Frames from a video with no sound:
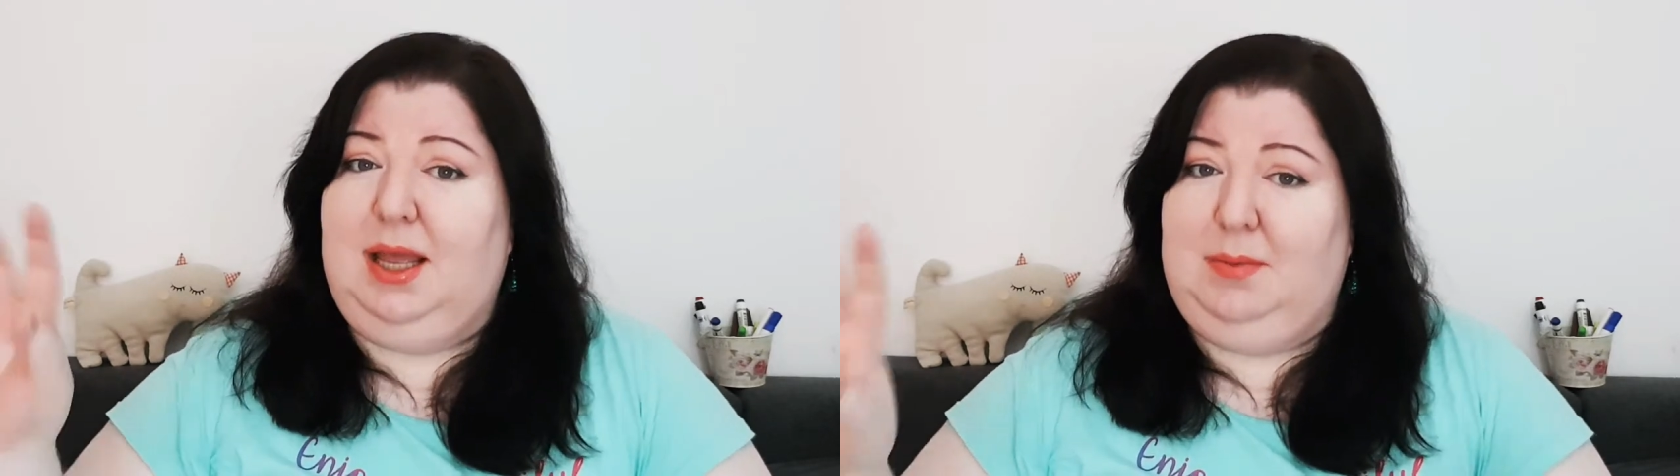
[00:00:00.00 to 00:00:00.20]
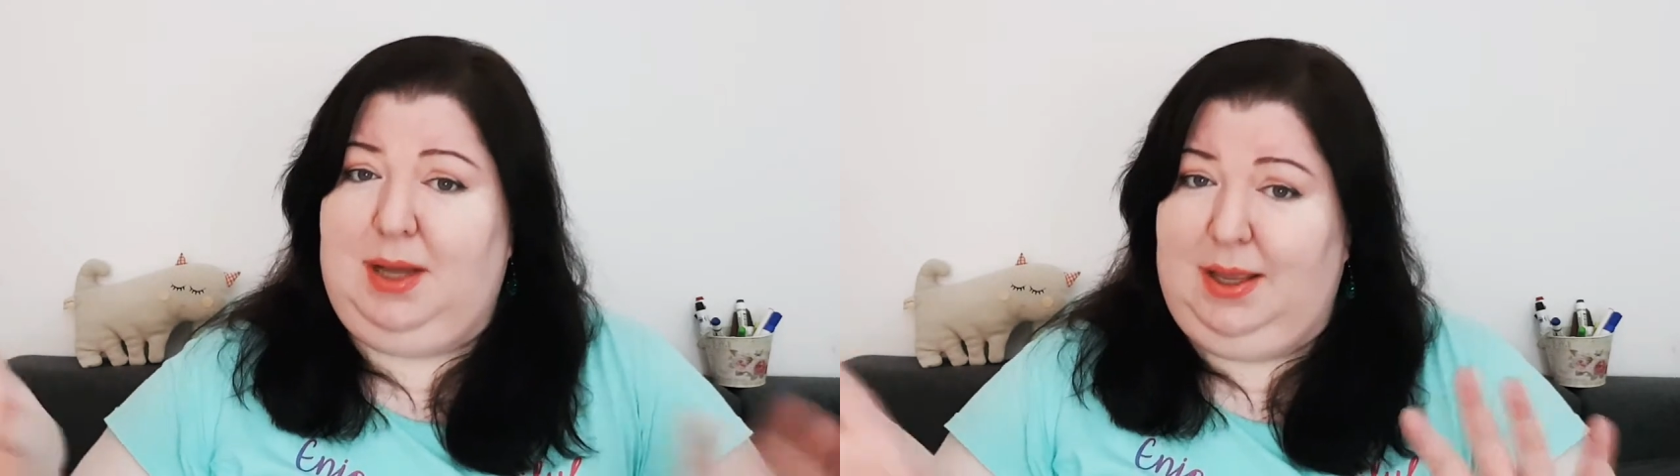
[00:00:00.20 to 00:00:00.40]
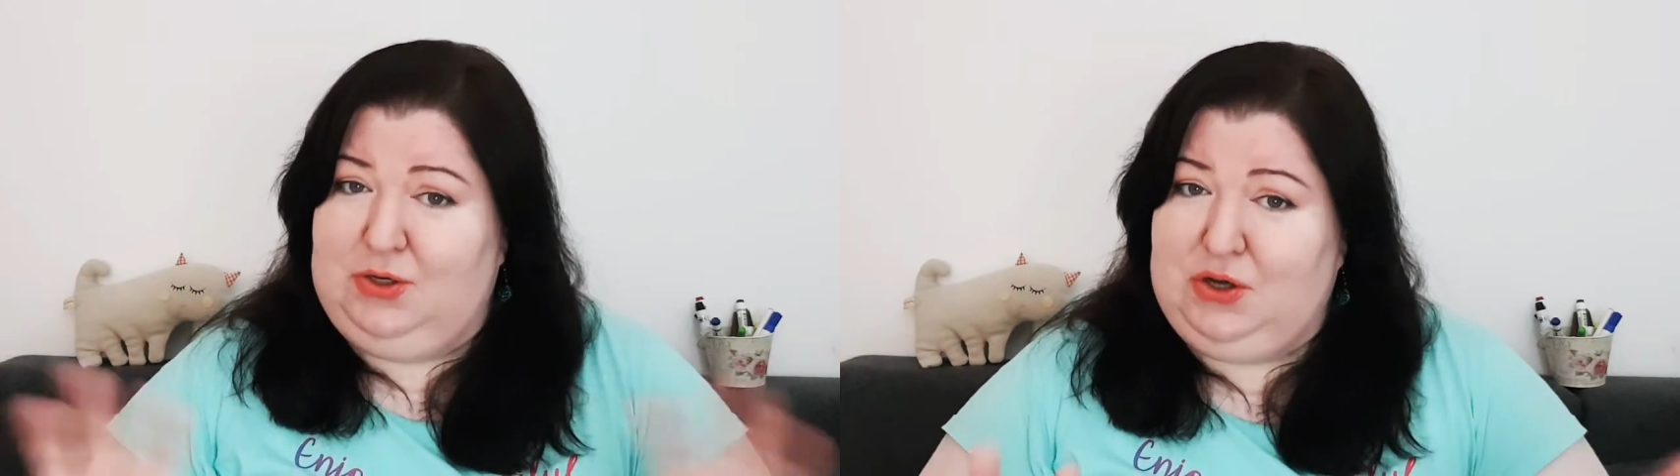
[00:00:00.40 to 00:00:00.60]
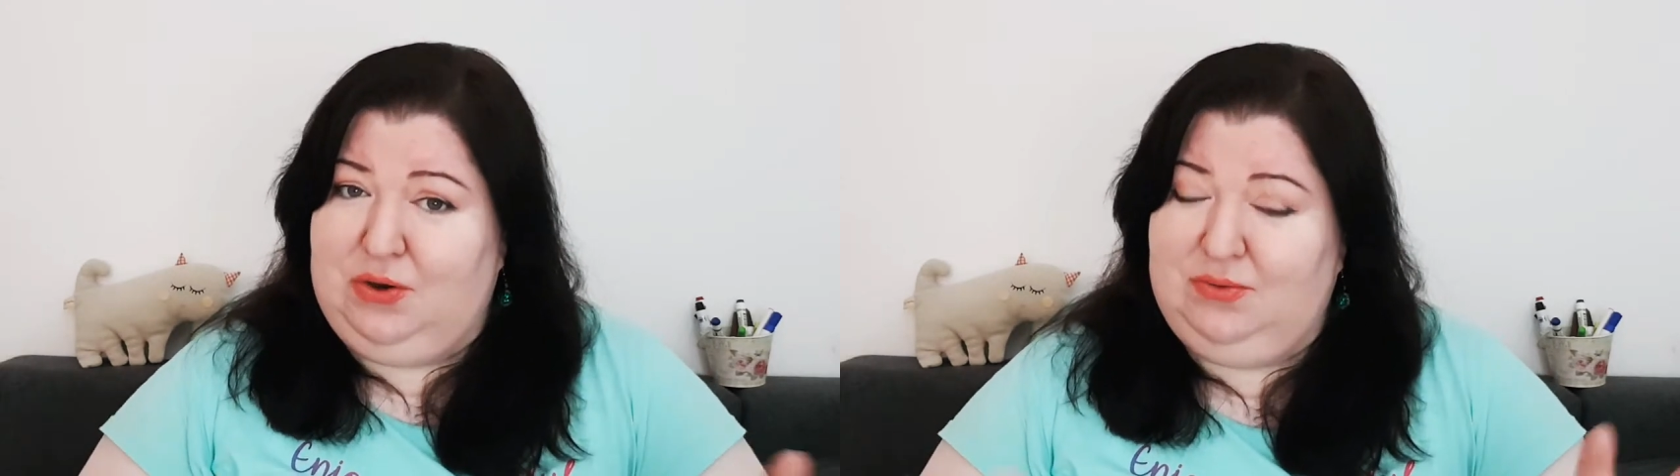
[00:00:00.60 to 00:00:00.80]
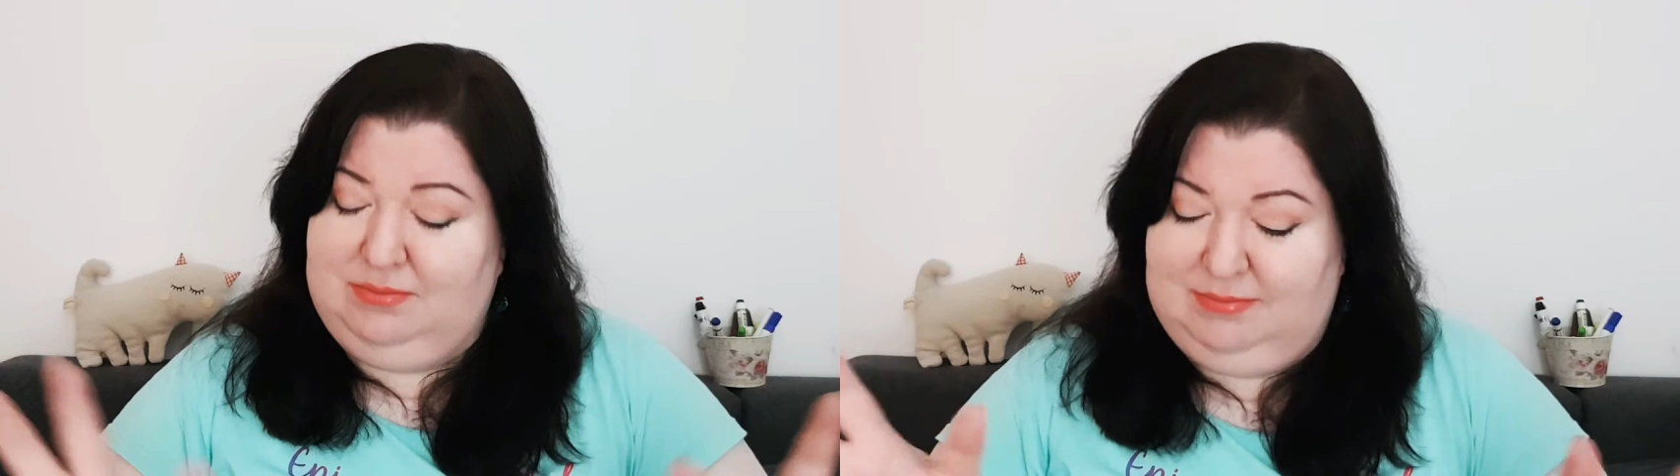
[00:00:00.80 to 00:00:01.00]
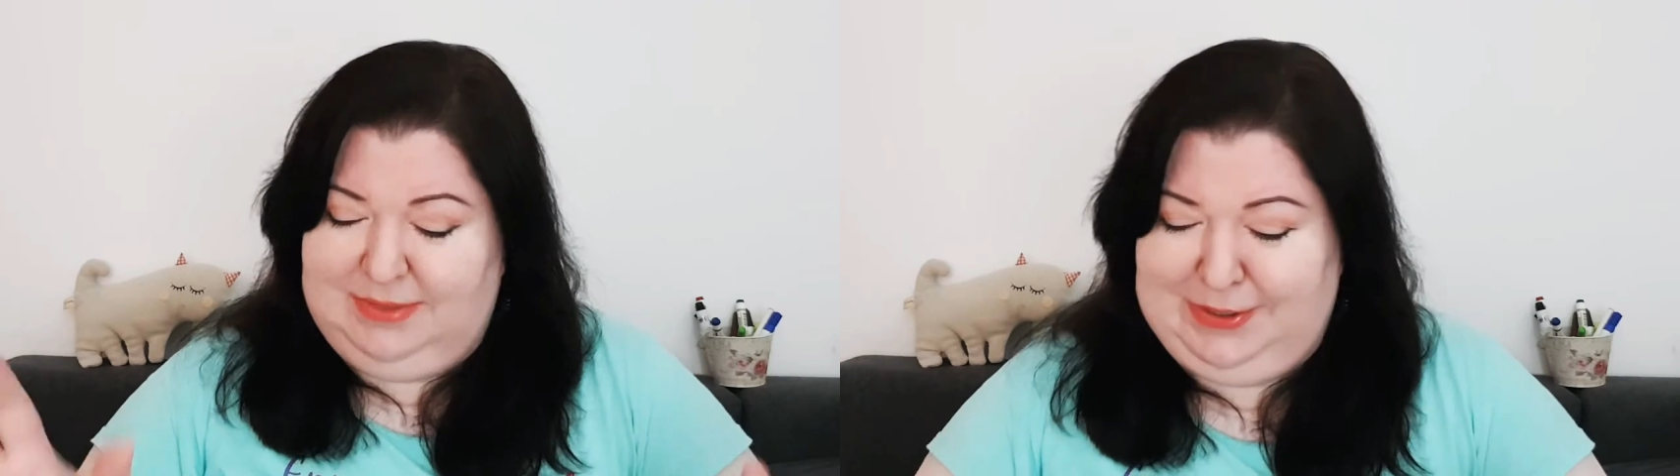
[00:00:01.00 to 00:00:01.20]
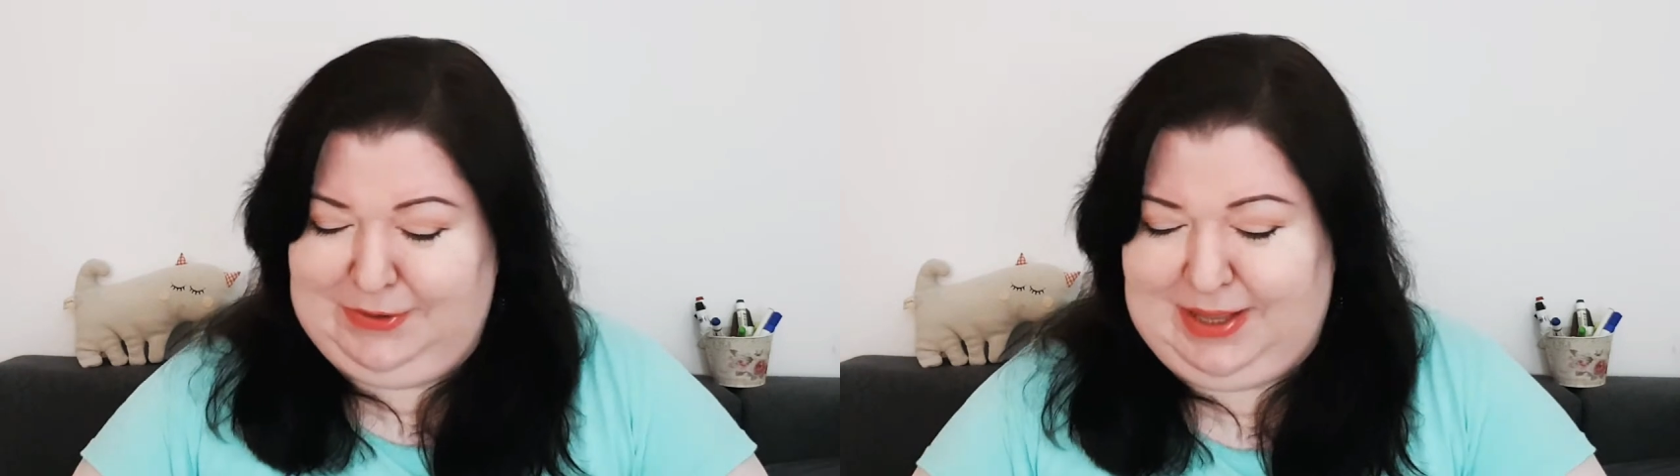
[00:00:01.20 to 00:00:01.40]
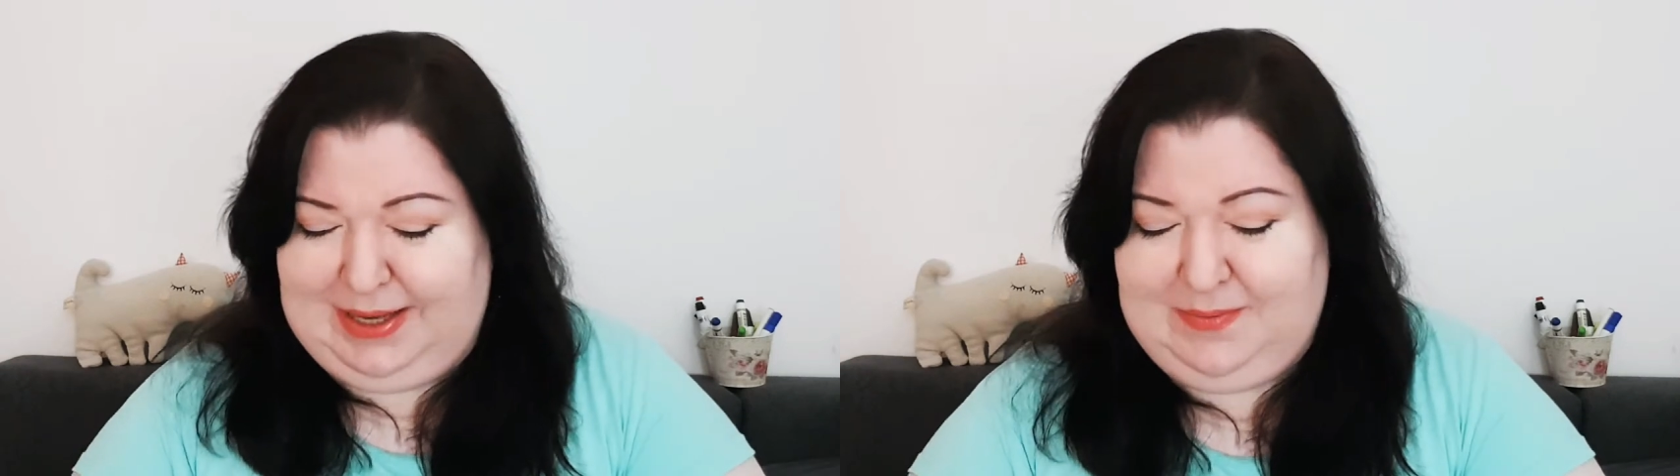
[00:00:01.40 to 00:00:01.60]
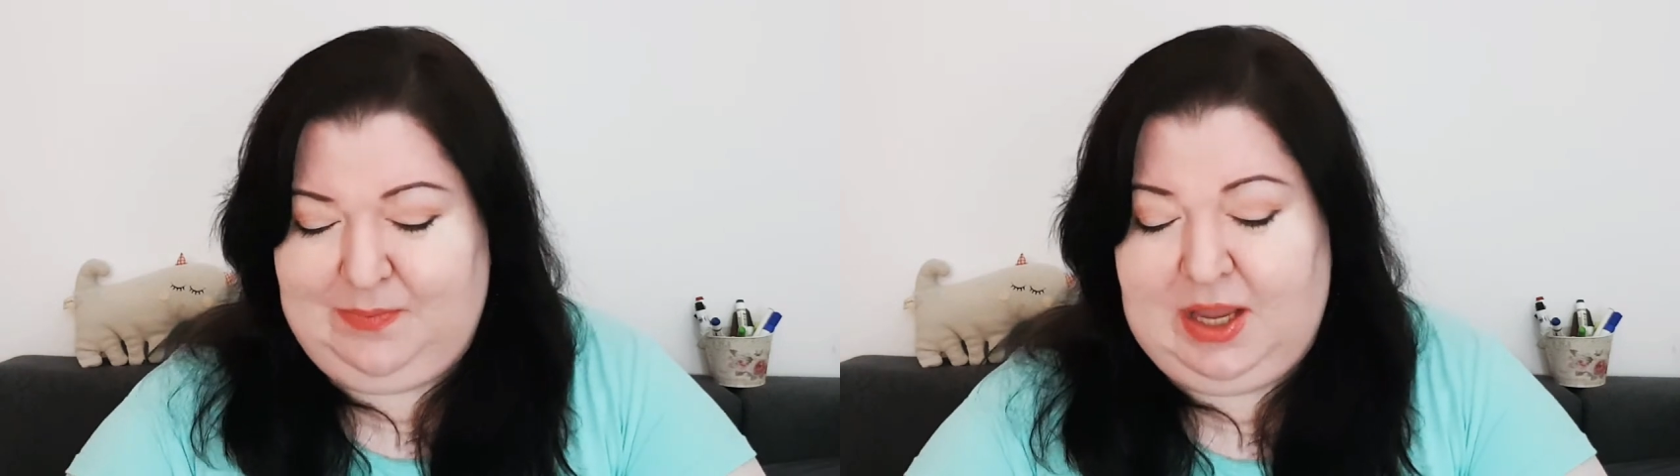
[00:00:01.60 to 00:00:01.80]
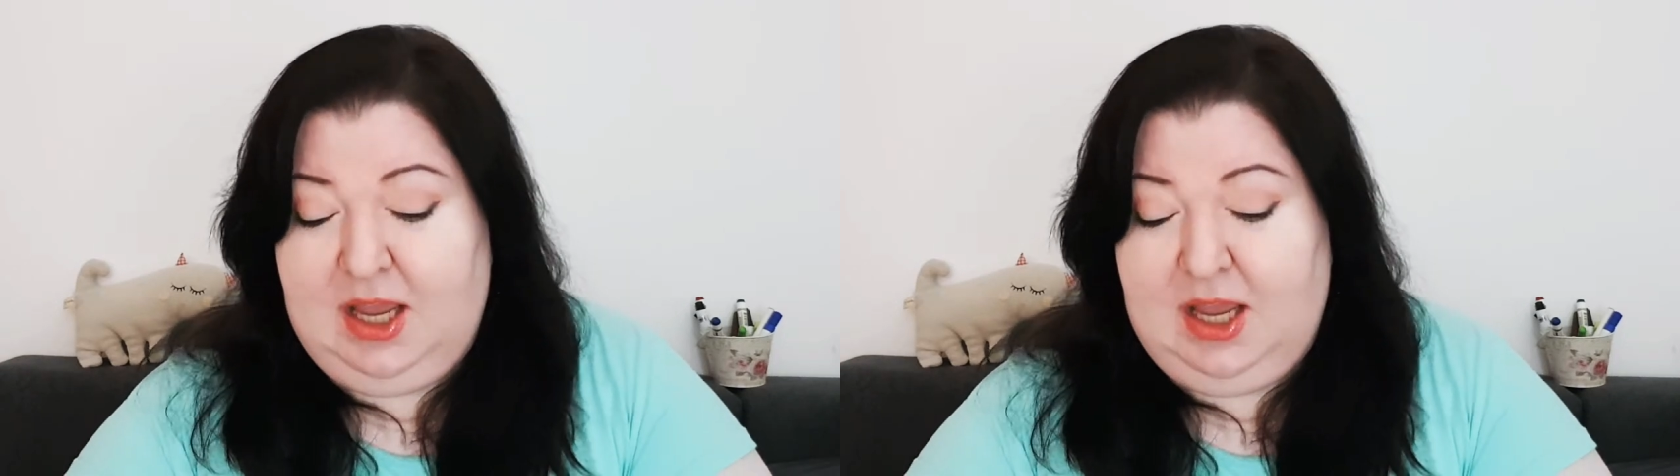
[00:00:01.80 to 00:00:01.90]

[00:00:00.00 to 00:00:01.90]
am I a Cho? You know that.